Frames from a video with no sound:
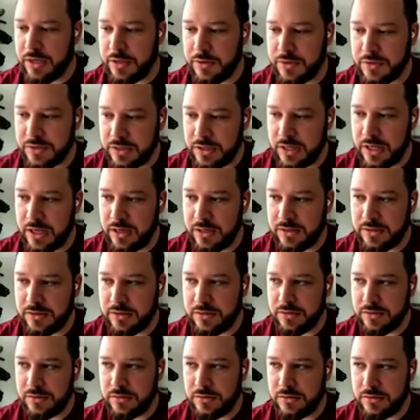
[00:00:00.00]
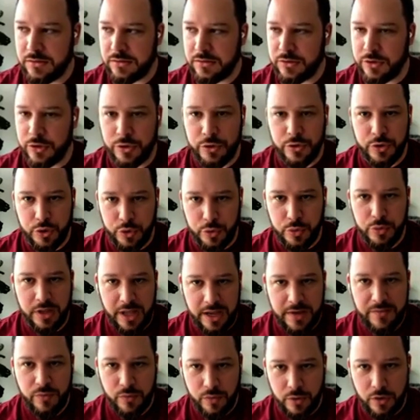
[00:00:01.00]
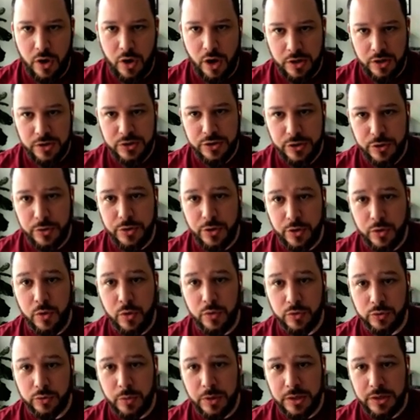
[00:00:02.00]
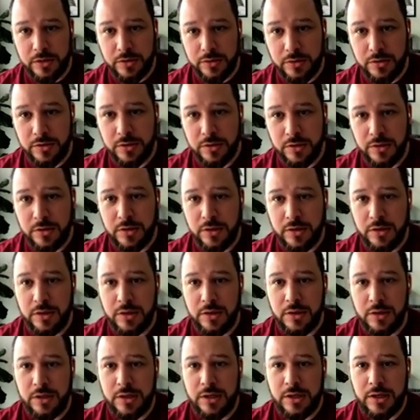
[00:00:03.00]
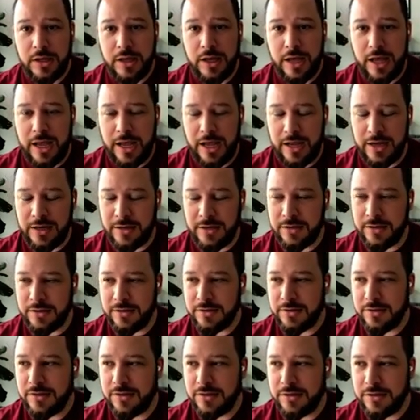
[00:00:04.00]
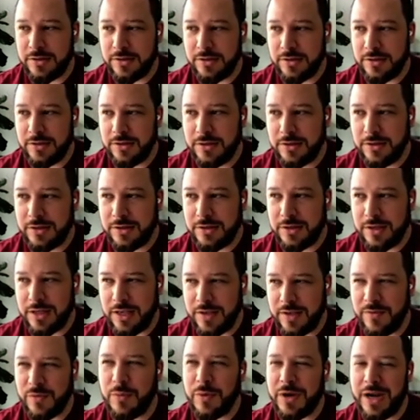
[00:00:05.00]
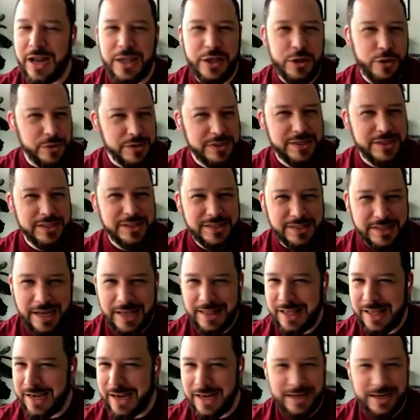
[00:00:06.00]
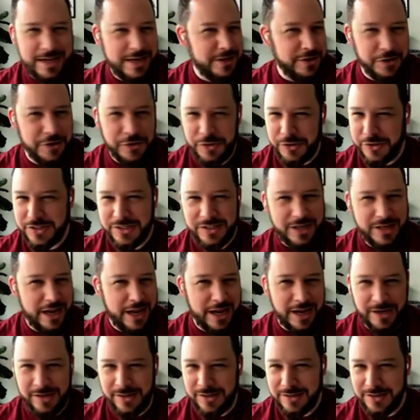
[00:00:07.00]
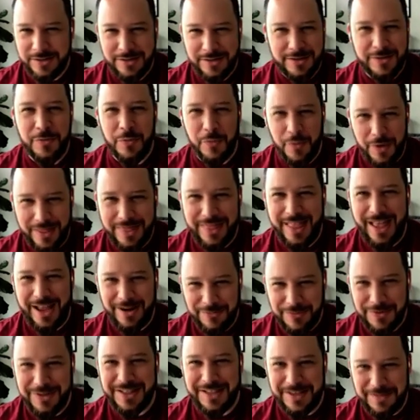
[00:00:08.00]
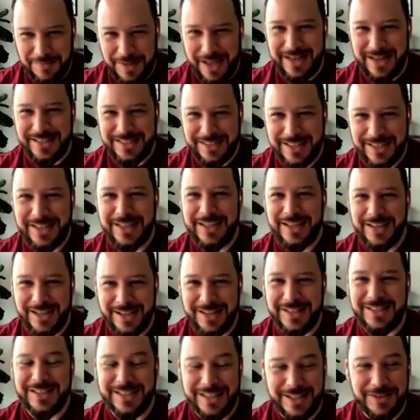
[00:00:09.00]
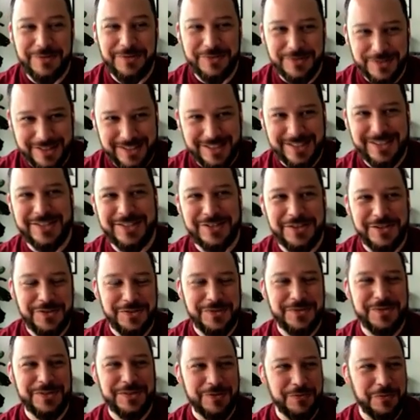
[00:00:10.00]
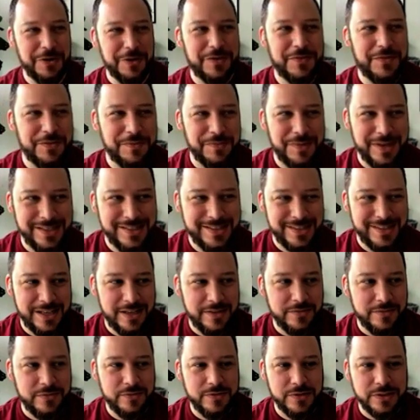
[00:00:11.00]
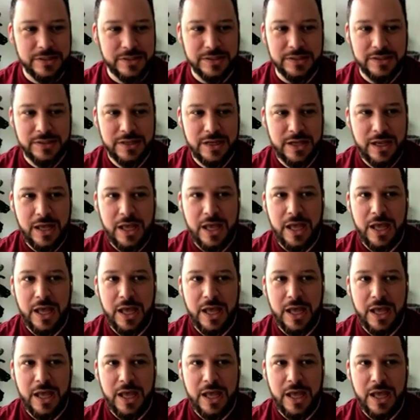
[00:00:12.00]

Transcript: that I use a lot is, your new life will cost you your old one. And even when I used to say that, I didn't understand what that really meant until I really started doing the work for myself. Was